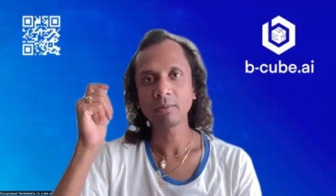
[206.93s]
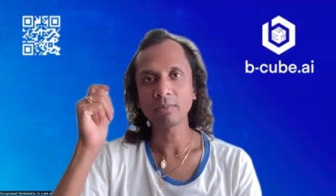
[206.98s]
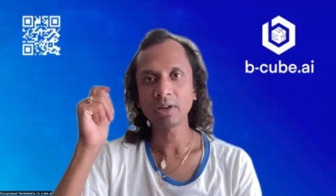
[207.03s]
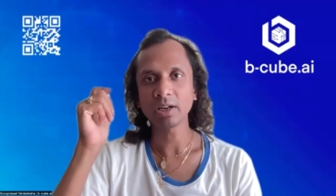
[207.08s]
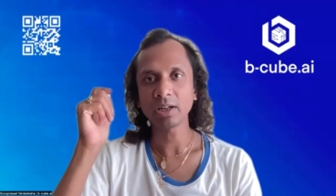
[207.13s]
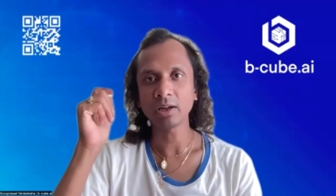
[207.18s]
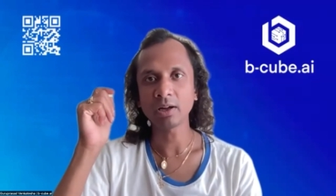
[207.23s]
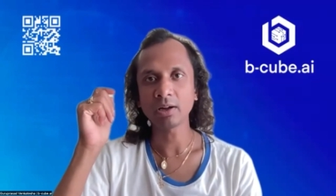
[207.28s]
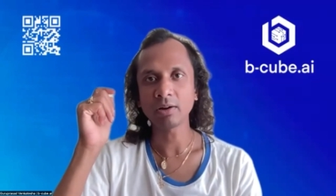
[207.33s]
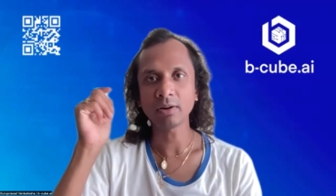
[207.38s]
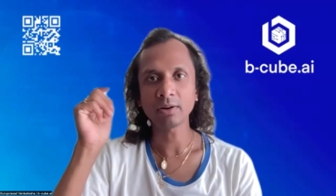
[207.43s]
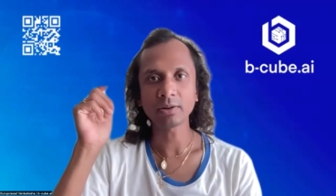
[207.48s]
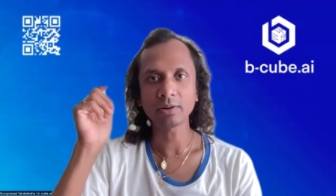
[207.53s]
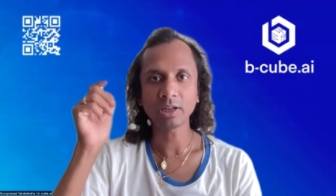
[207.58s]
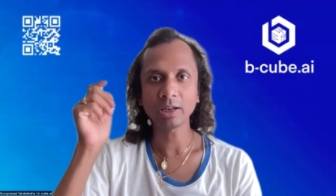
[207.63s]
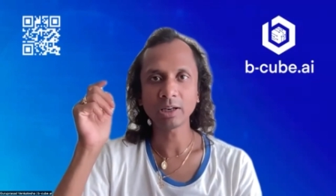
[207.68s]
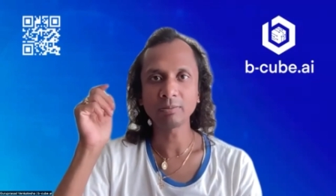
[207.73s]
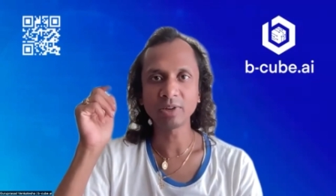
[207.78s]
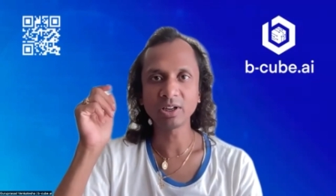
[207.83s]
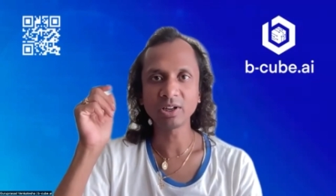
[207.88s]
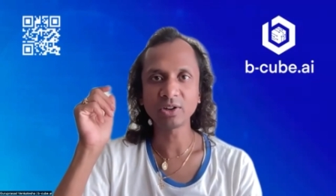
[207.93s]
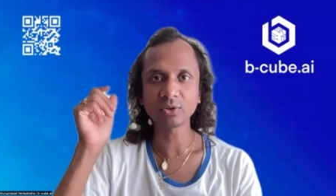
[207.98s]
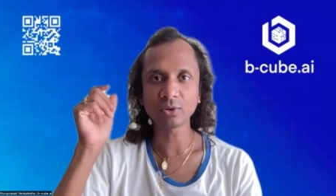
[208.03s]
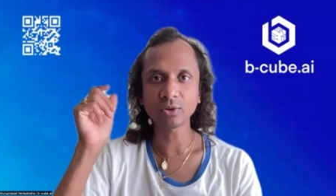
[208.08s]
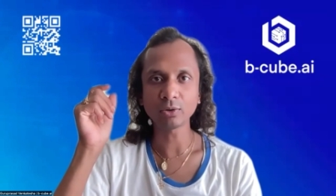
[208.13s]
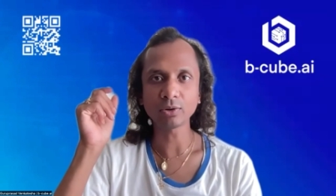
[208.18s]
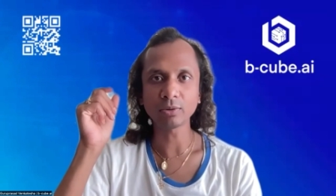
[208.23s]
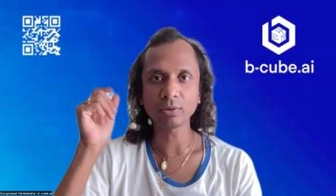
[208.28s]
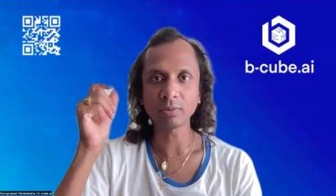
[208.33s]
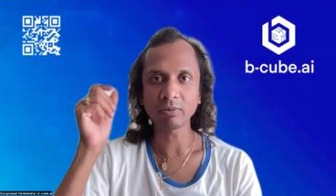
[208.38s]
but uh 10 minutes
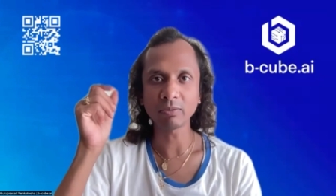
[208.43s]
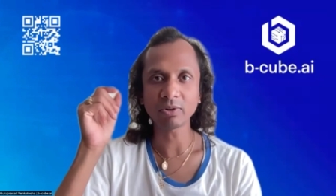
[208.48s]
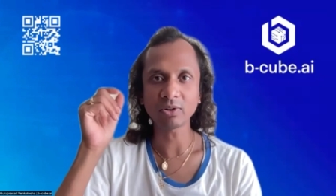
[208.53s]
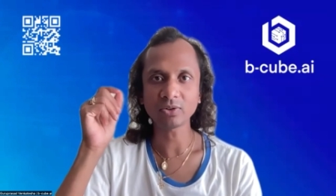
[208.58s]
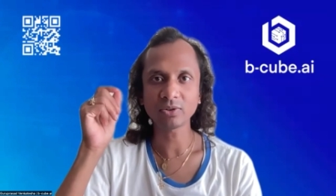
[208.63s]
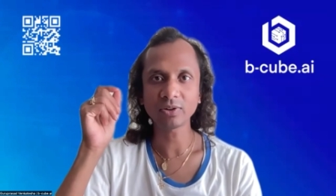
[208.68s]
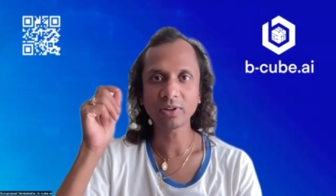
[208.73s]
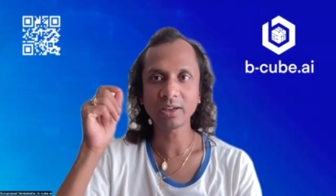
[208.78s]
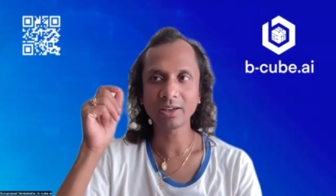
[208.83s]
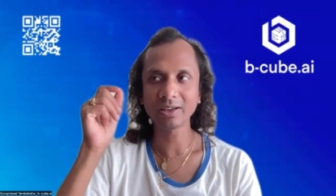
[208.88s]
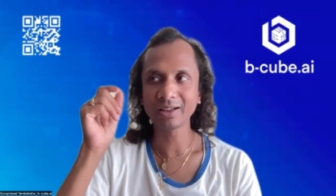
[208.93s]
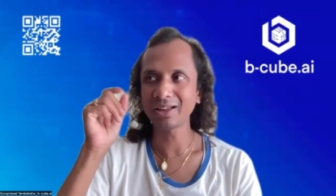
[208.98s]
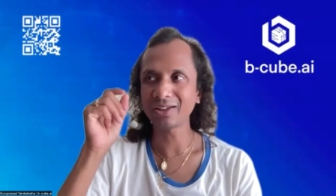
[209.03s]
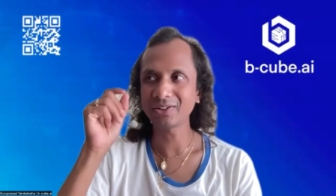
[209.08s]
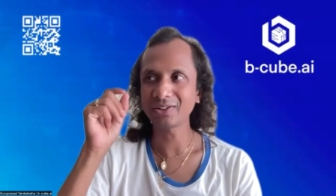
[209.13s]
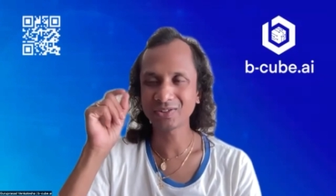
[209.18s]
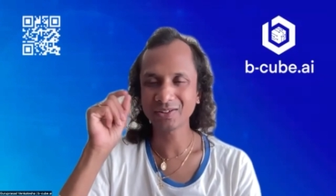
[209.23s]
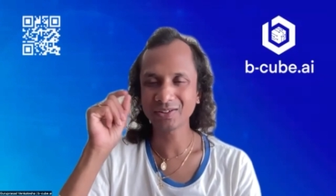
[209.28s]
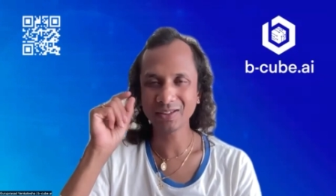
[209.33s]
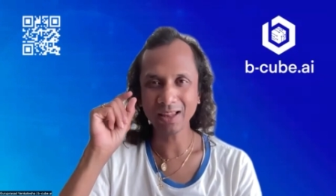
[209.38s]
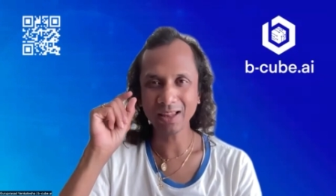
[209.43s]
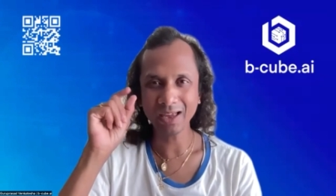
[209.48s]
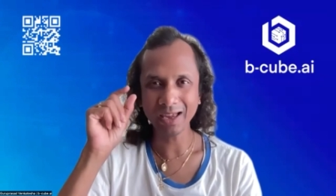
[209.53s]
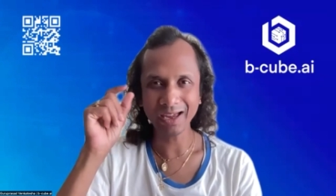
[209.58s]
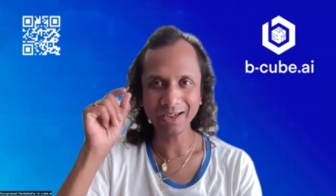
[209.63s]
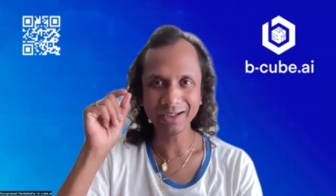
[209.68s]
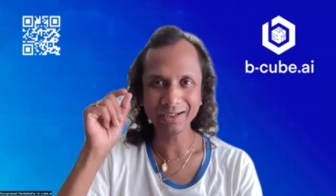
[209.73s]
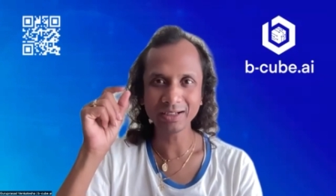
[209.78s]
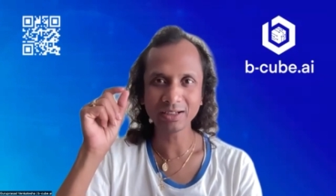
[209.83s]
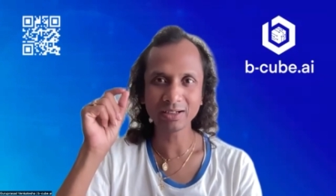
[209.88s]
also we were seeing like
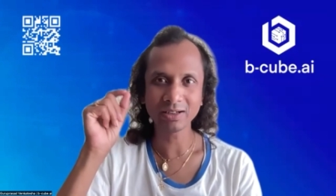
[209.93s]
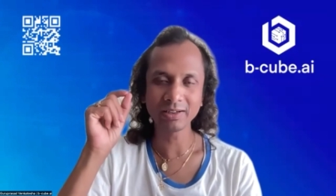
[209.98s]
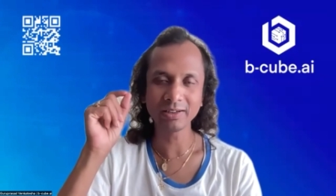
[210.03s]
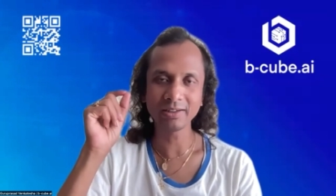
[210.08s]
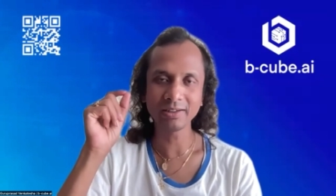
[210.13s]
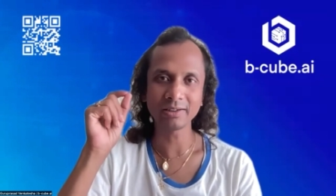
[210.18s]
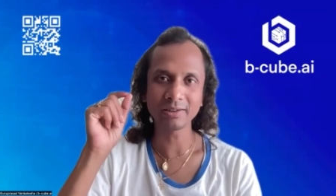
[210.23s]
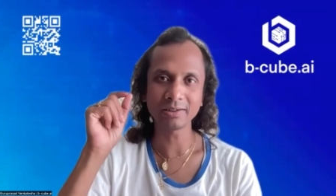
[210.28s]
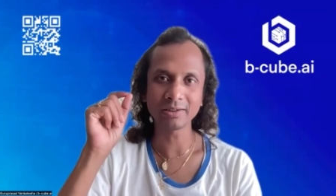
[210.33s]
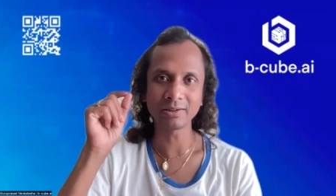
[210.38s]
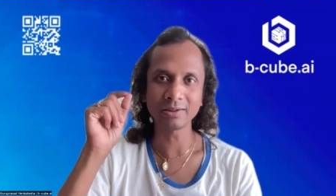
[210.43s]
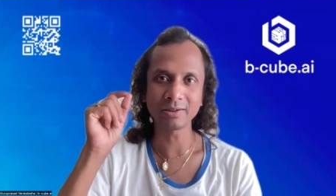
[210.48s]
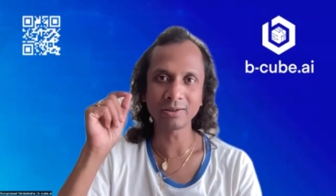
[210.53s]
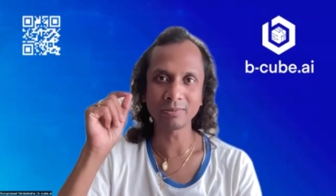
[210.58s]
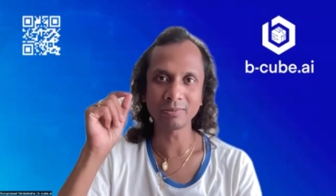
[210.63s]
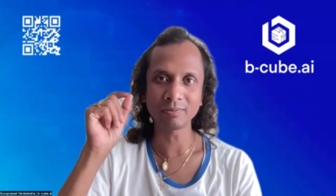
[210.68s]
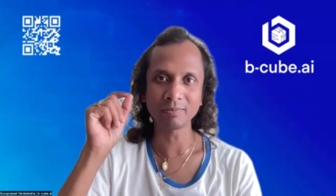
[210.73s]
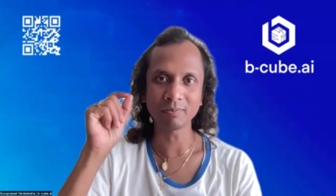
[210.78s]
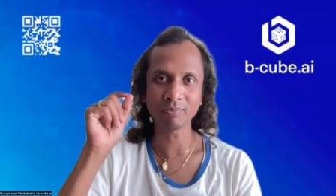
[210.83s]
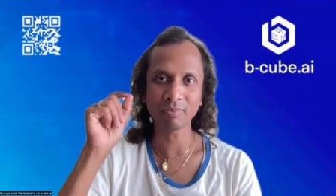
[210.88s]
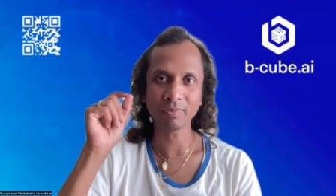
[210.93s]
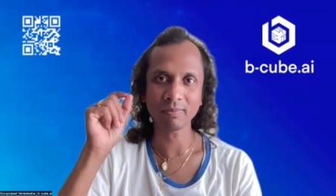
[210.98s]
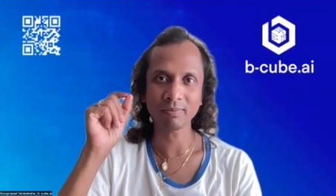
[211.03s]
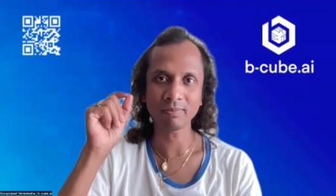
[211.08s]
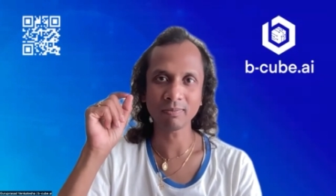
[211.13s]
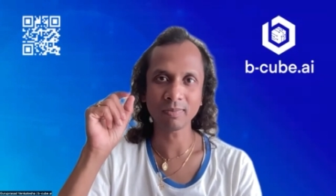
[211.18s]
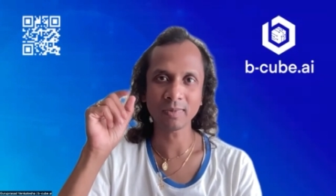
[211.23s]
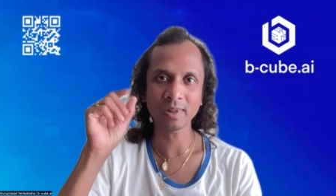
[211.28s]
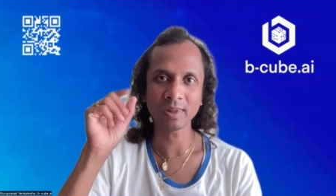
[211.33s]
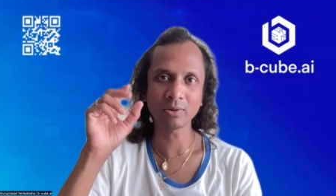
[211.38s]
slightly um
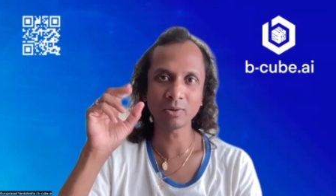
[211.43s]
mm,